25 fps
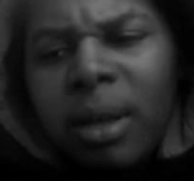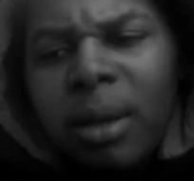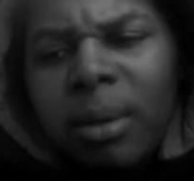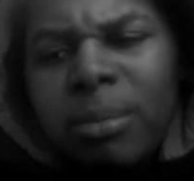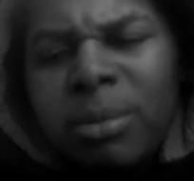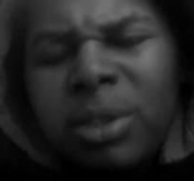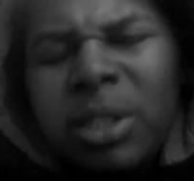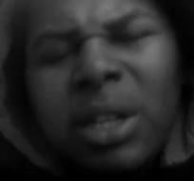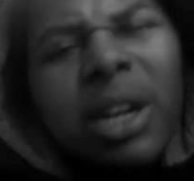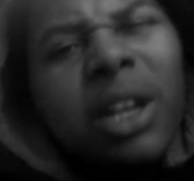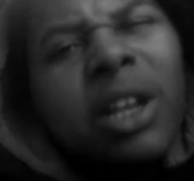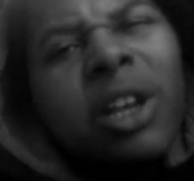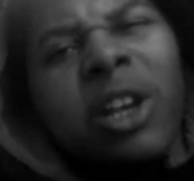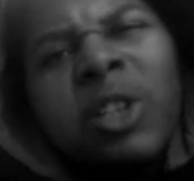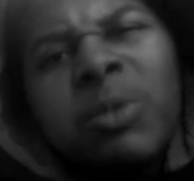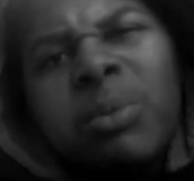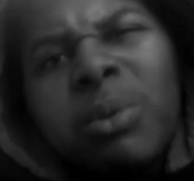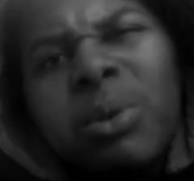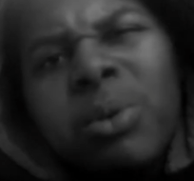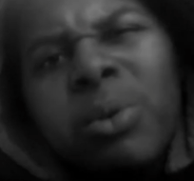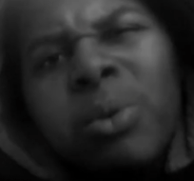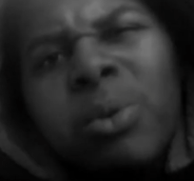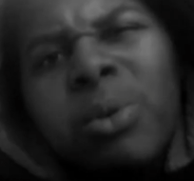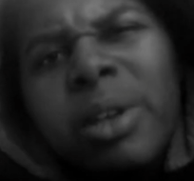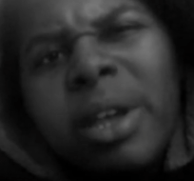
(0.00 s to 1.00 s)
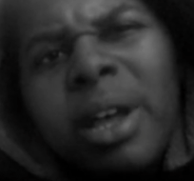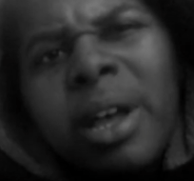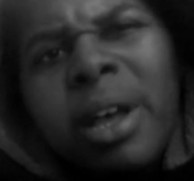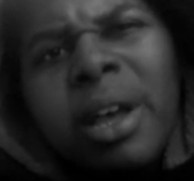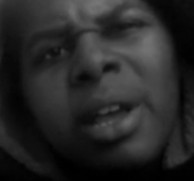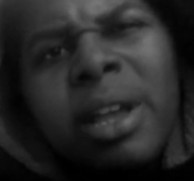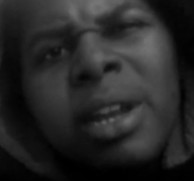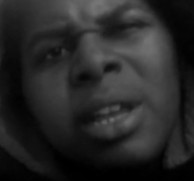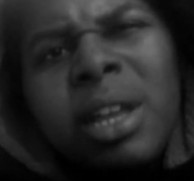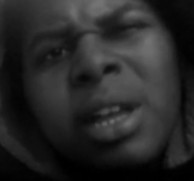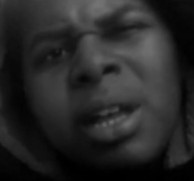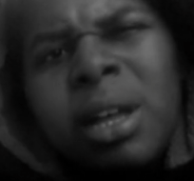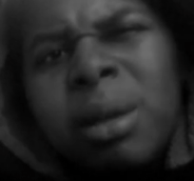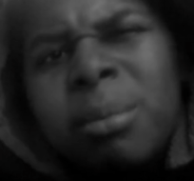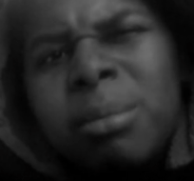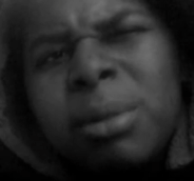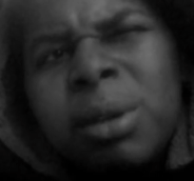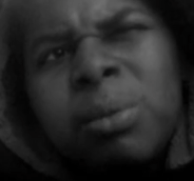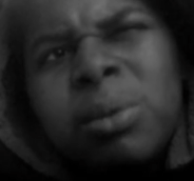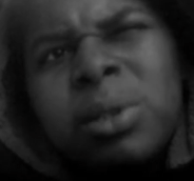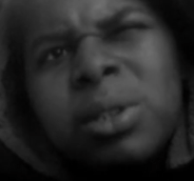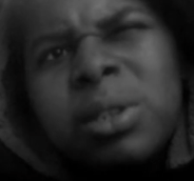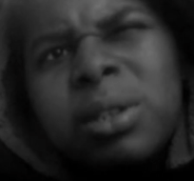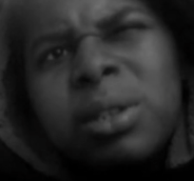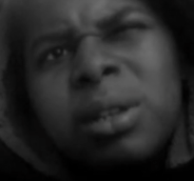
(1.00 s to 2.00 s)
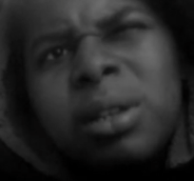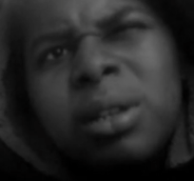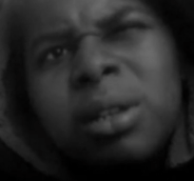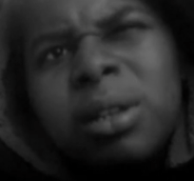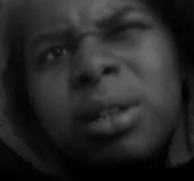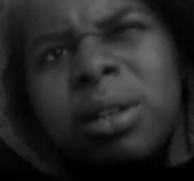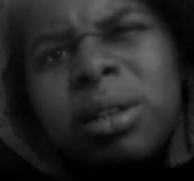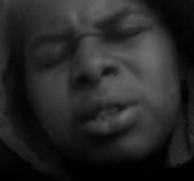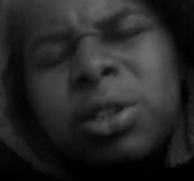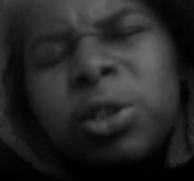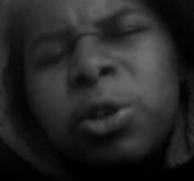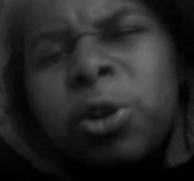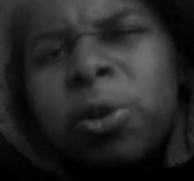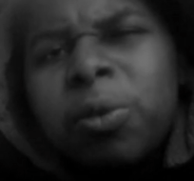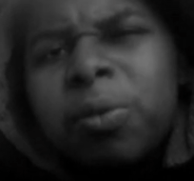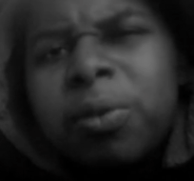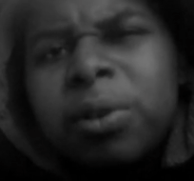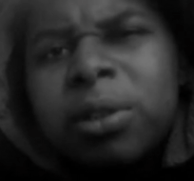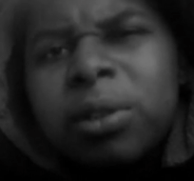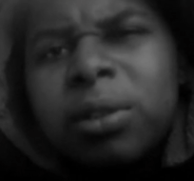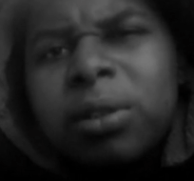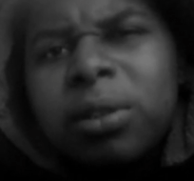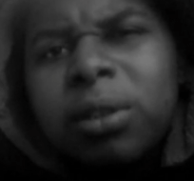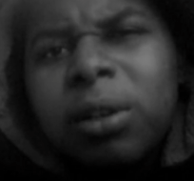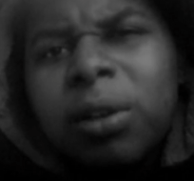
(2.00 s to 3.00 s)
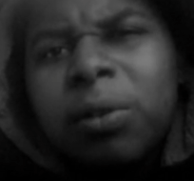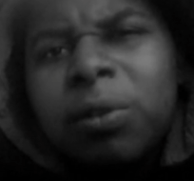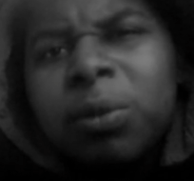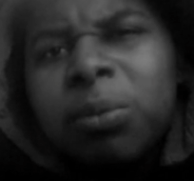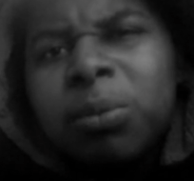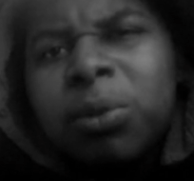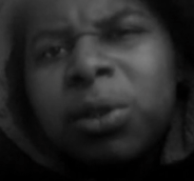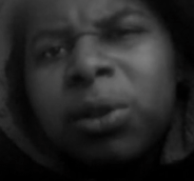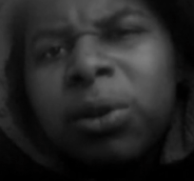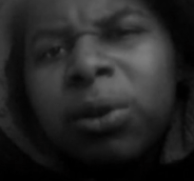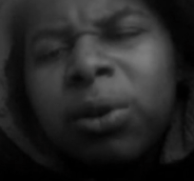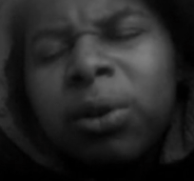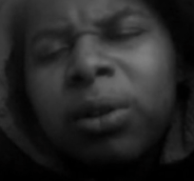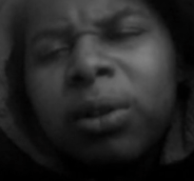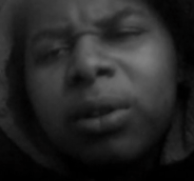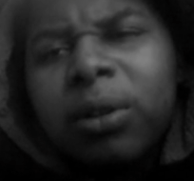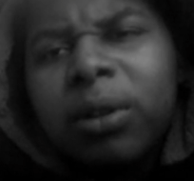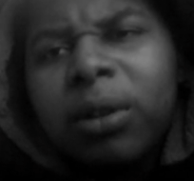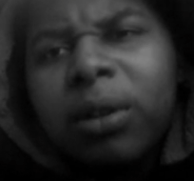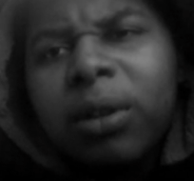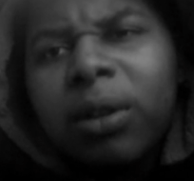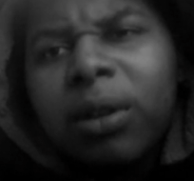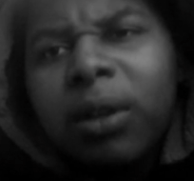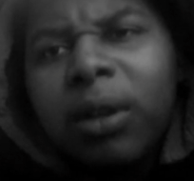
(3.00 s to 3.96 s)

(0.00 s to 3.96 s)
She had a husband who died. He was in the service of some sort.